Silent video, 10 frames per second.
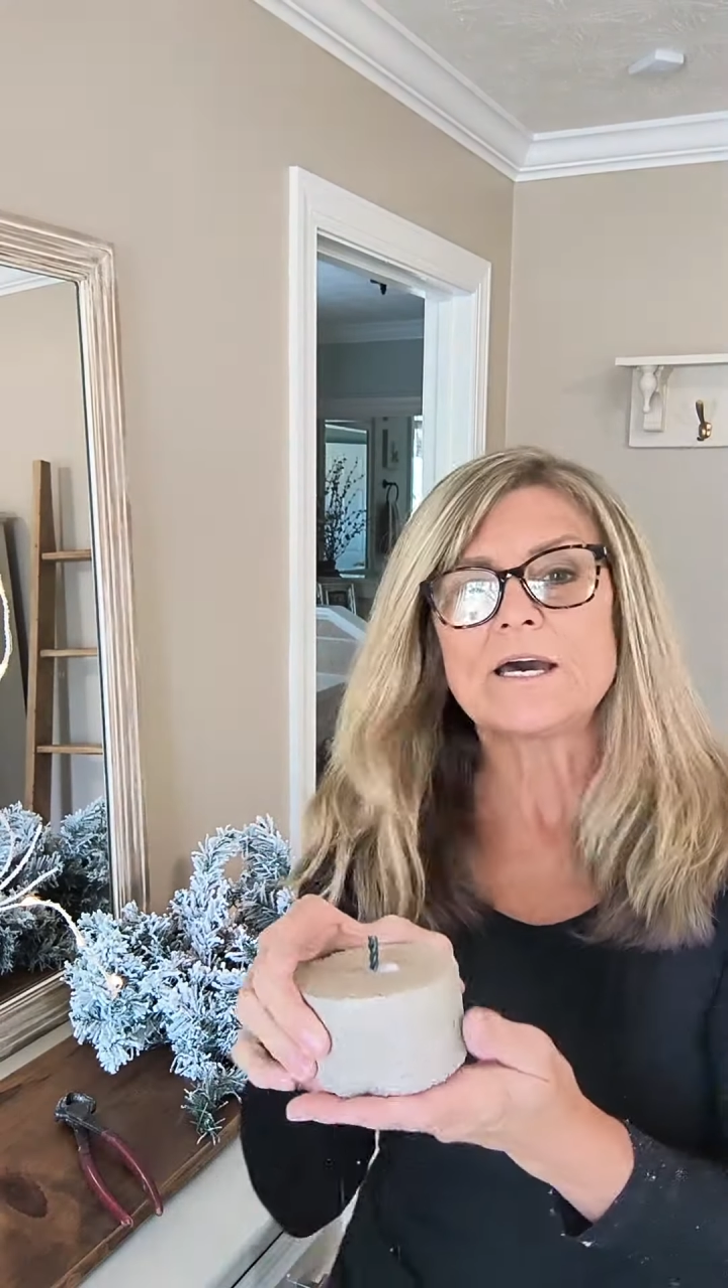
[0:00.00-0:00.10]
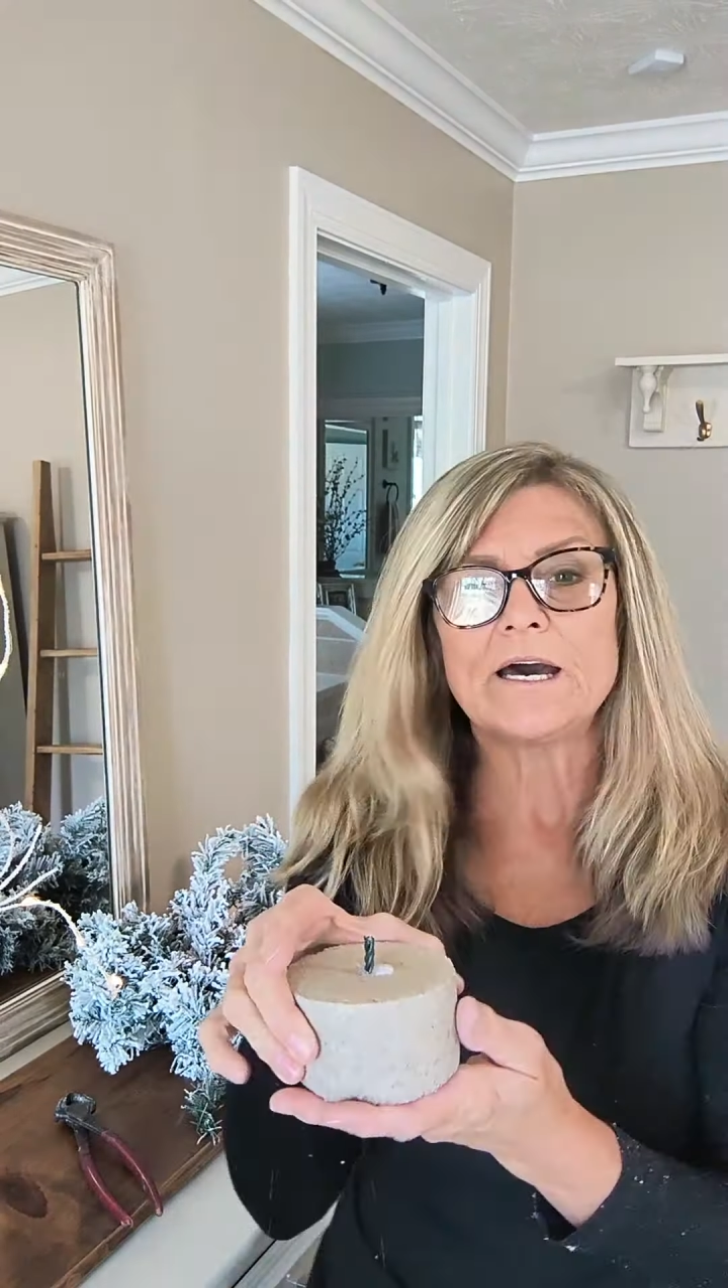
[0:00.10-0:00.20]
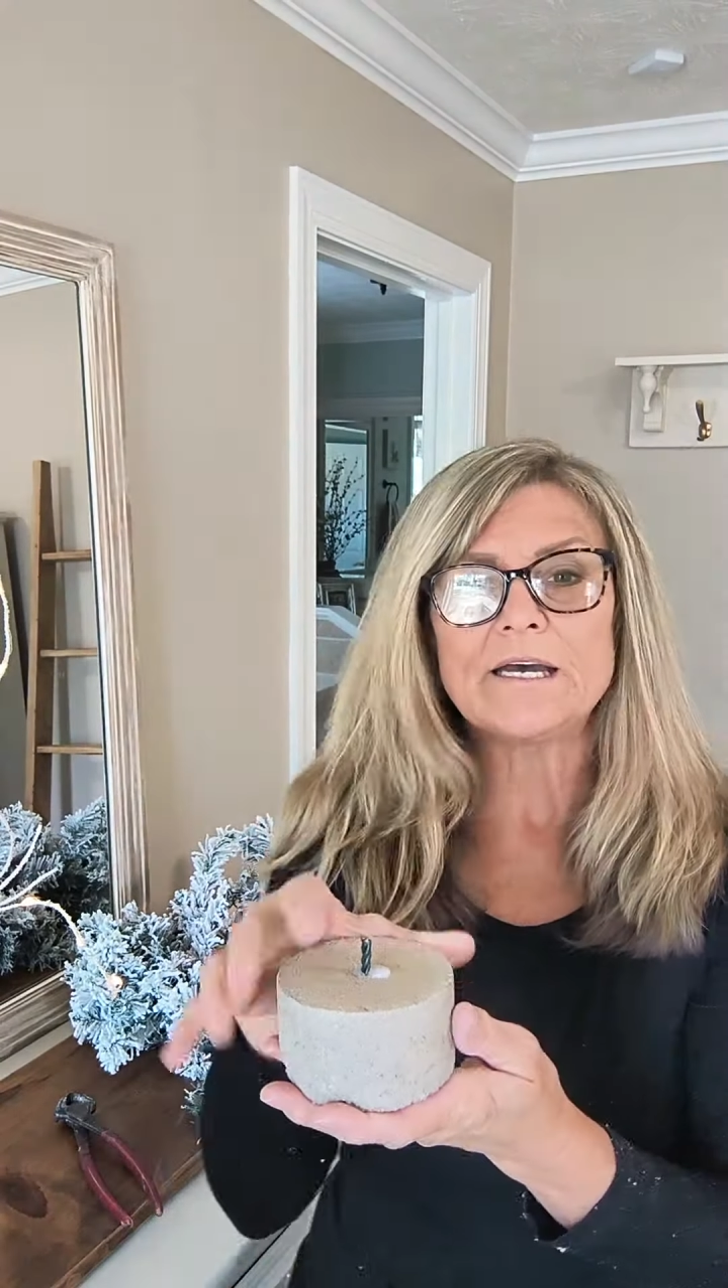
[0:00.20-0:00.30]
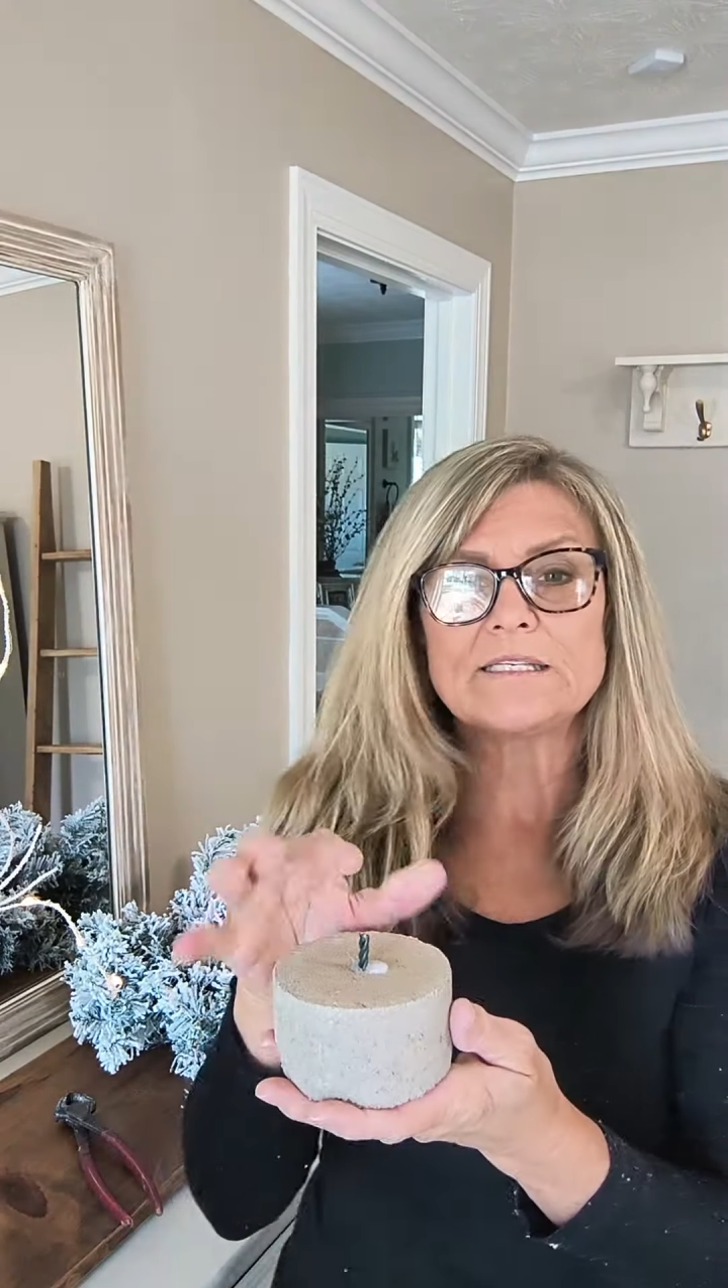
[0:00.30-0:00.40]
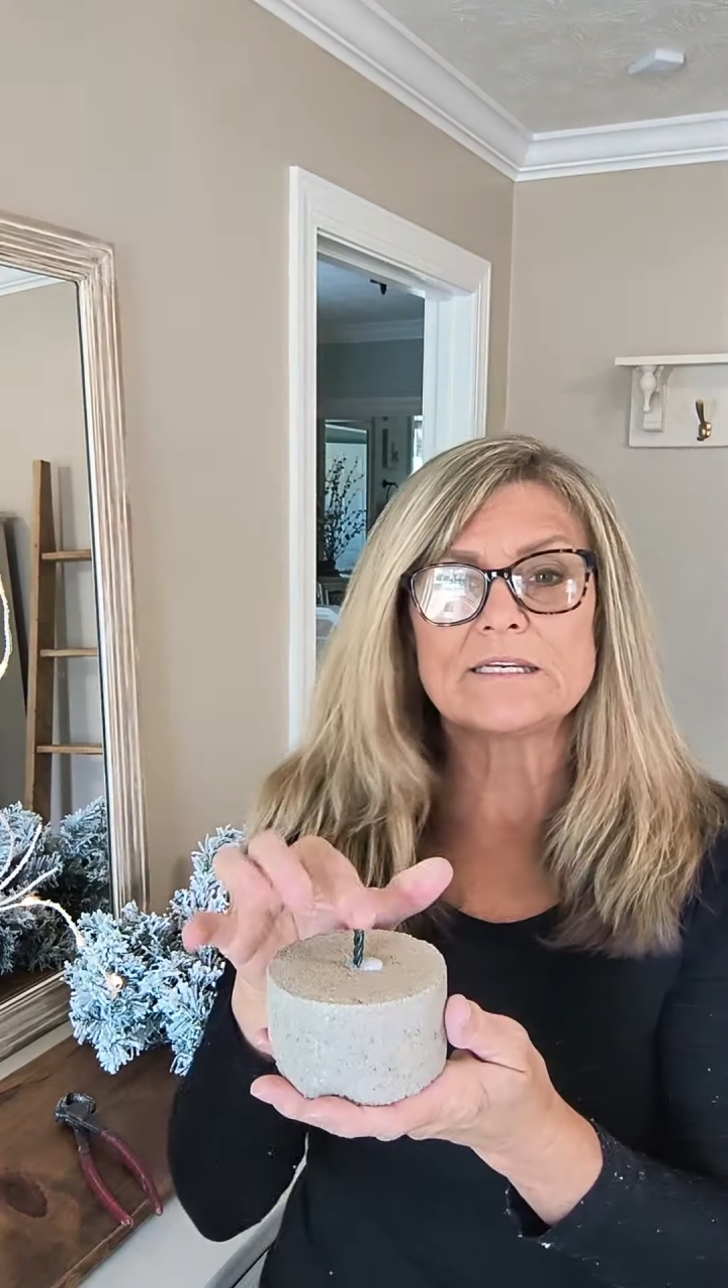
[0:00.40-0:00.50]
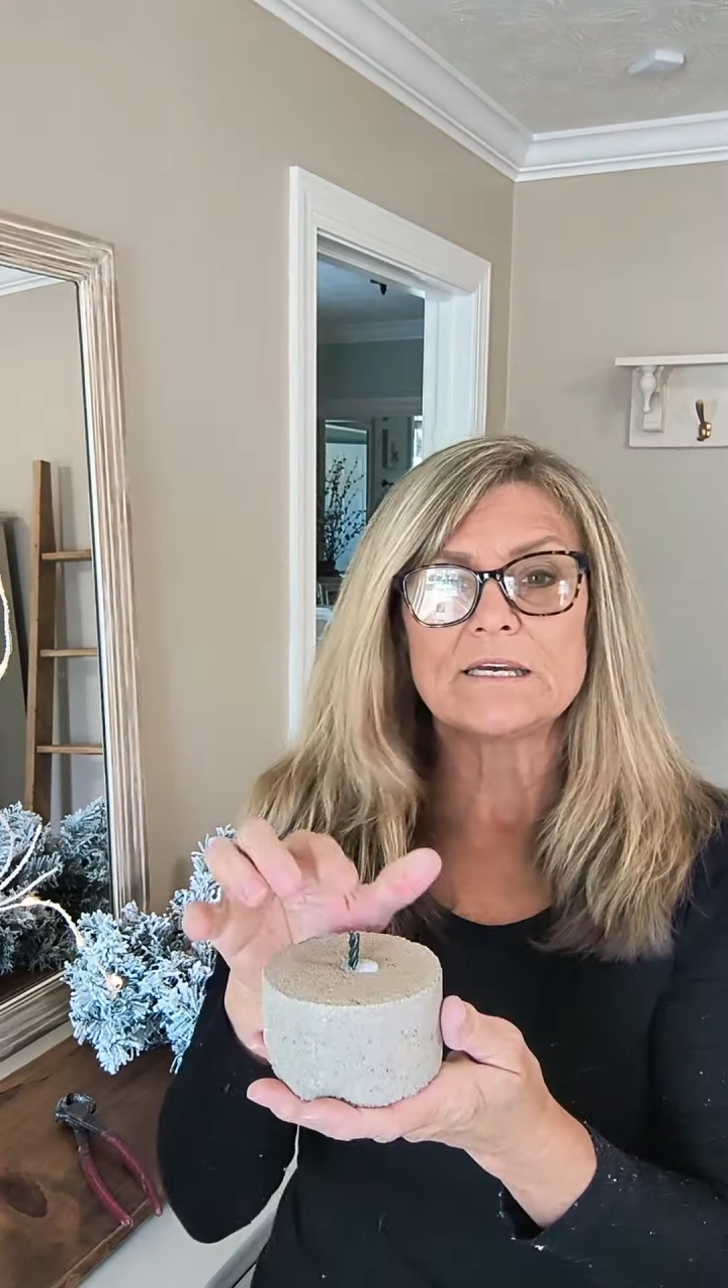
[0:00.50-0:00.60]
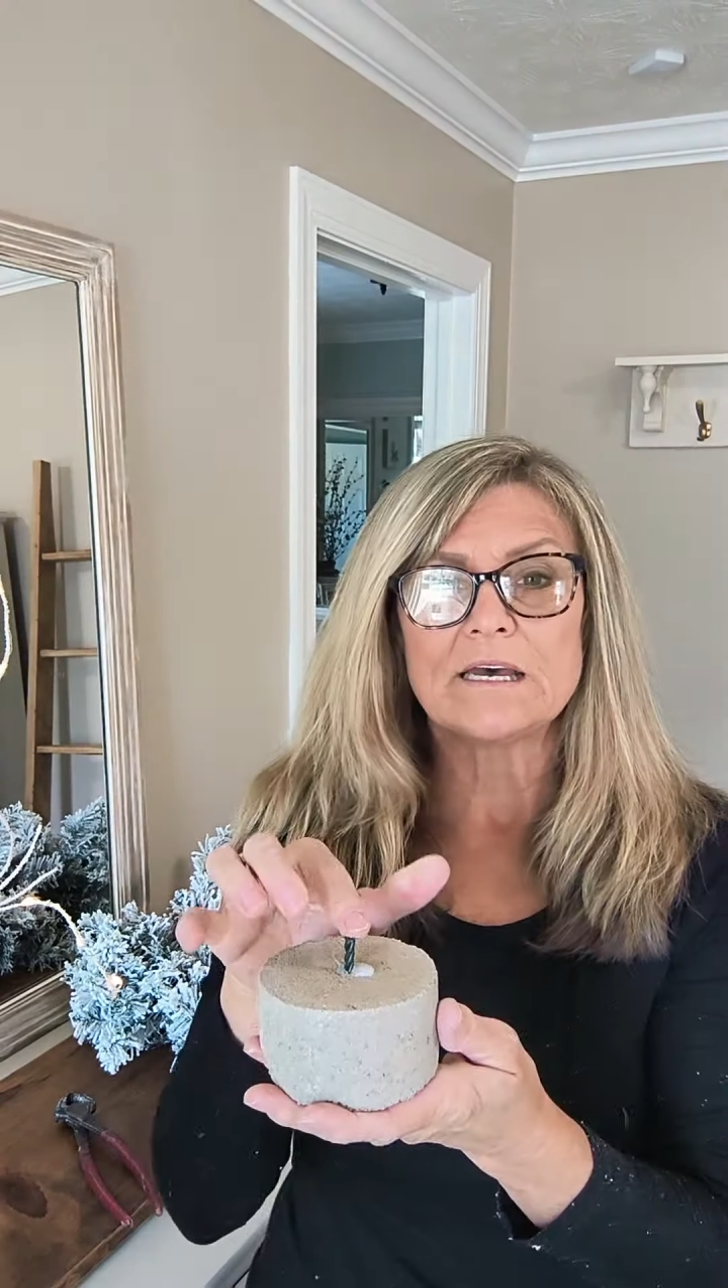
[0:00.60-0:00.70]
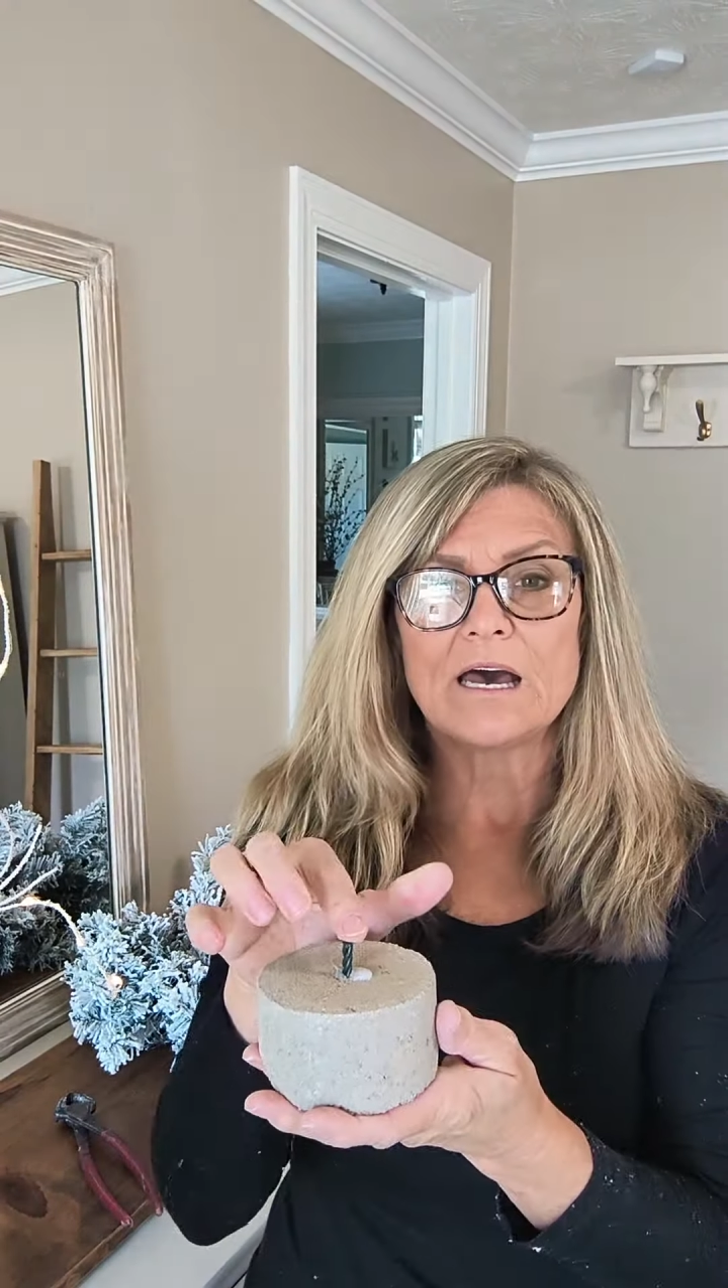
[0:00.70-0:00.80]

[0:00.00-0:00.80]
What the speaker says: cut